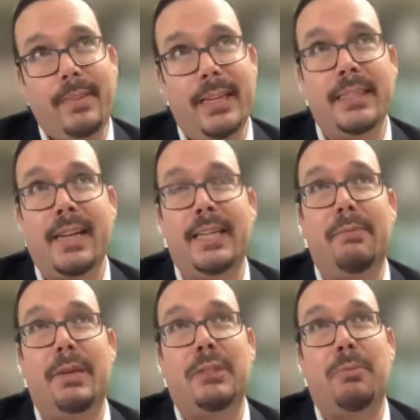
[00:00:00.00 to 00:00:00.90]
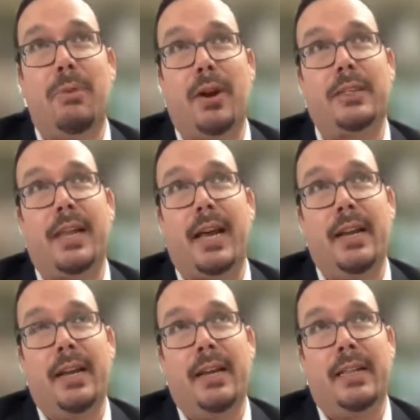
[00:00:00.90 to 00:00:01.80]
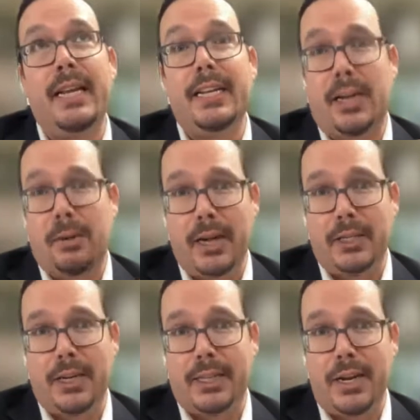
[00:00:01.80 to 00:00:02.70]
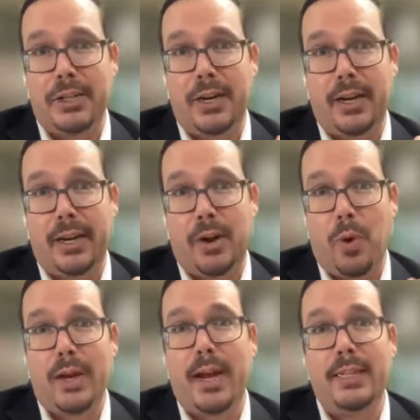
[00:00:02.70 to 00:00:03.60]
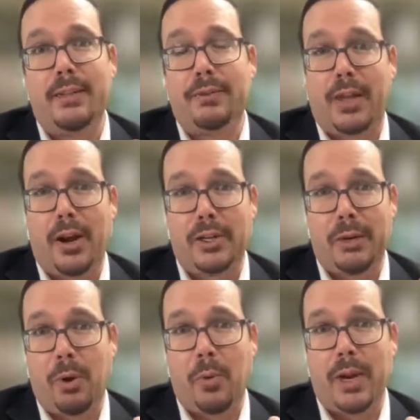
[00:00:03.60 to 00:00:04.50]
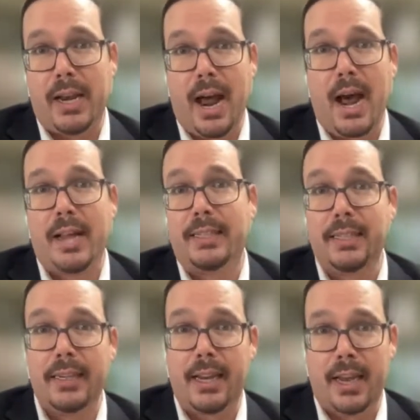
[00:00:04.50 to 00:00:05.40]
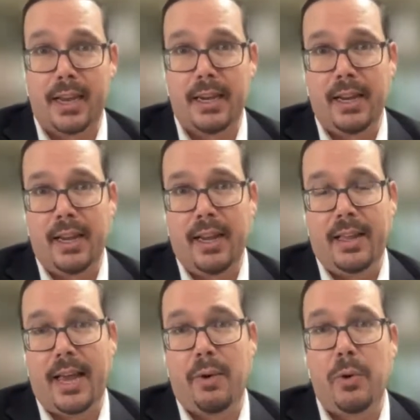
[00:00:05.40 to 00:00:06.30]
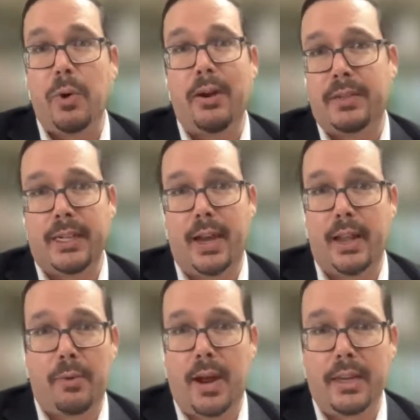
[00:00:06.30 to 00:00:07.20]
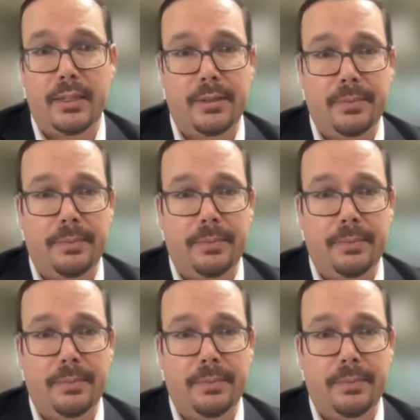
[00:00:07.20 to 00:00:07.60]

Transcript: these kinds of benchmarks that lead to homogenization, what kinds of scholarship are we not seeing that we would have seen otherwise?